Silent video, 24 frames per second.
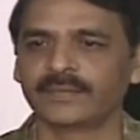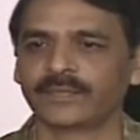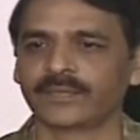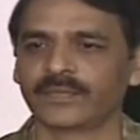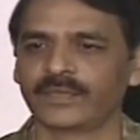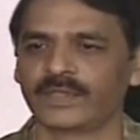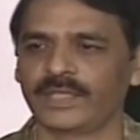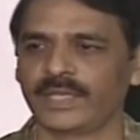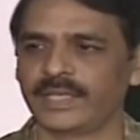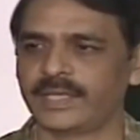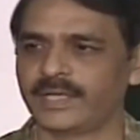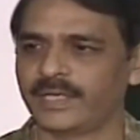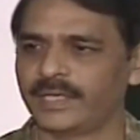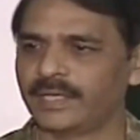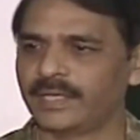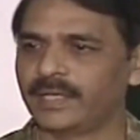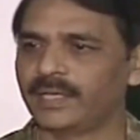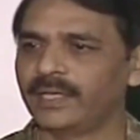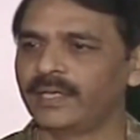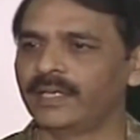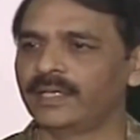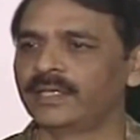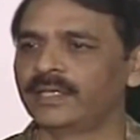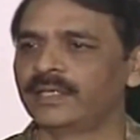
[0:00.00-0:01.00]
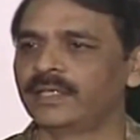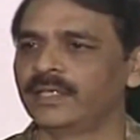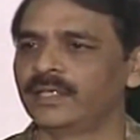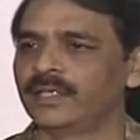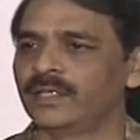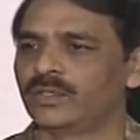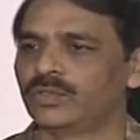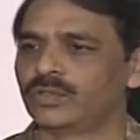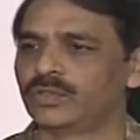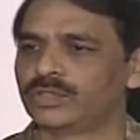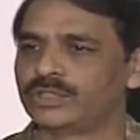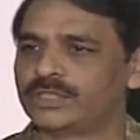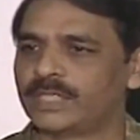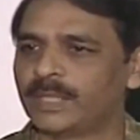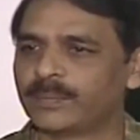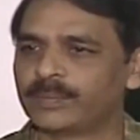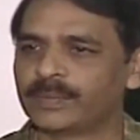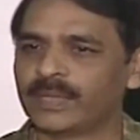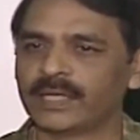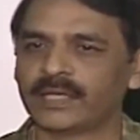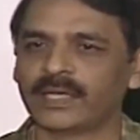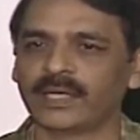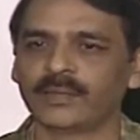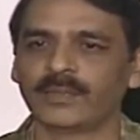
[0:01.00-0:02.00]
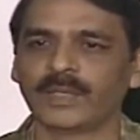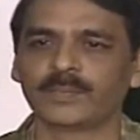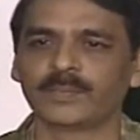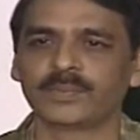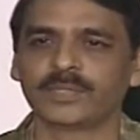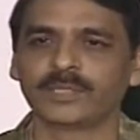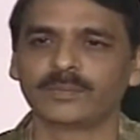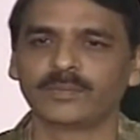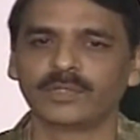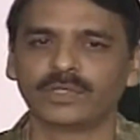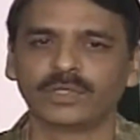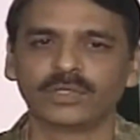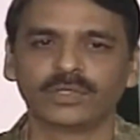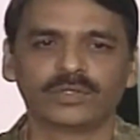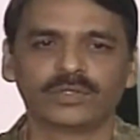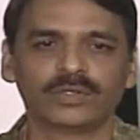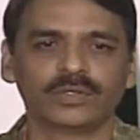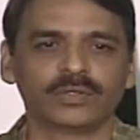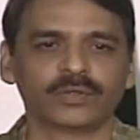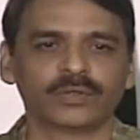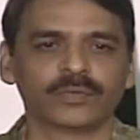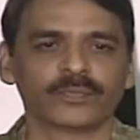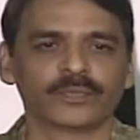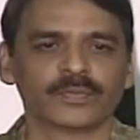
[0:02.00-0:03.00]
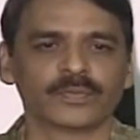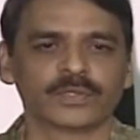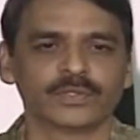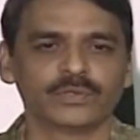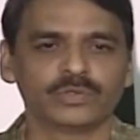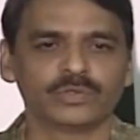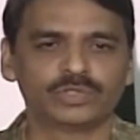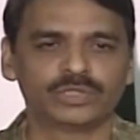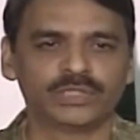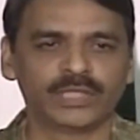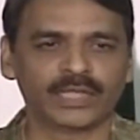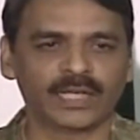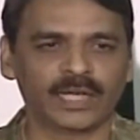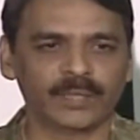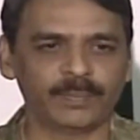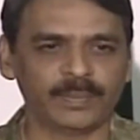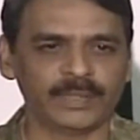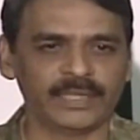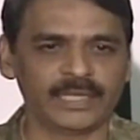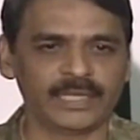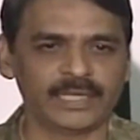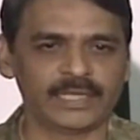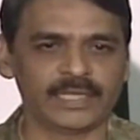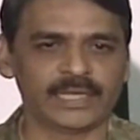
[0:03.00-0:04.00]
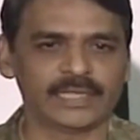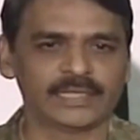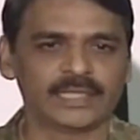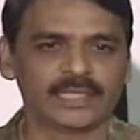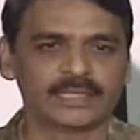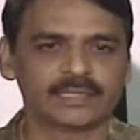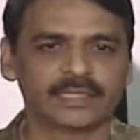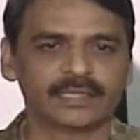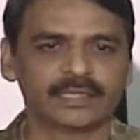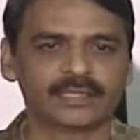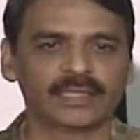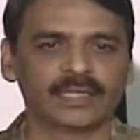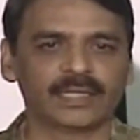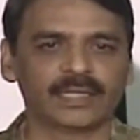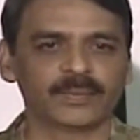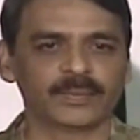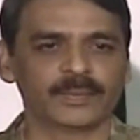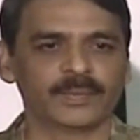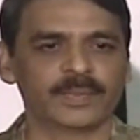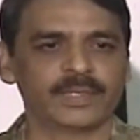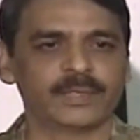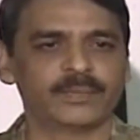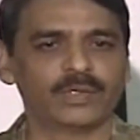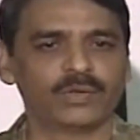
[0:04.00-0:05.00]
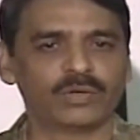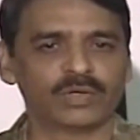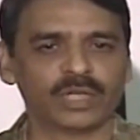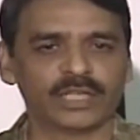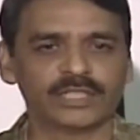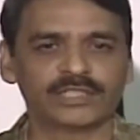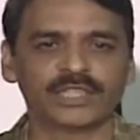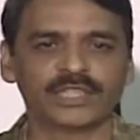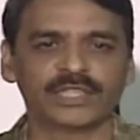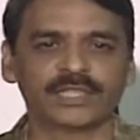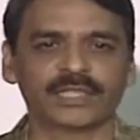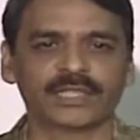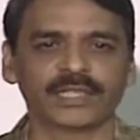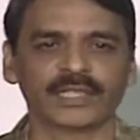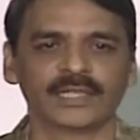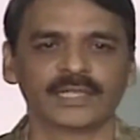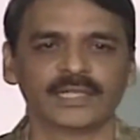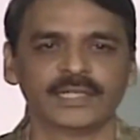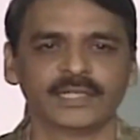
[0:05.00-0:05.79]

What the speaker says: local farmers from Azad, Jammu and Kashmir who inadvertently crossed the LOC near the Haji Pir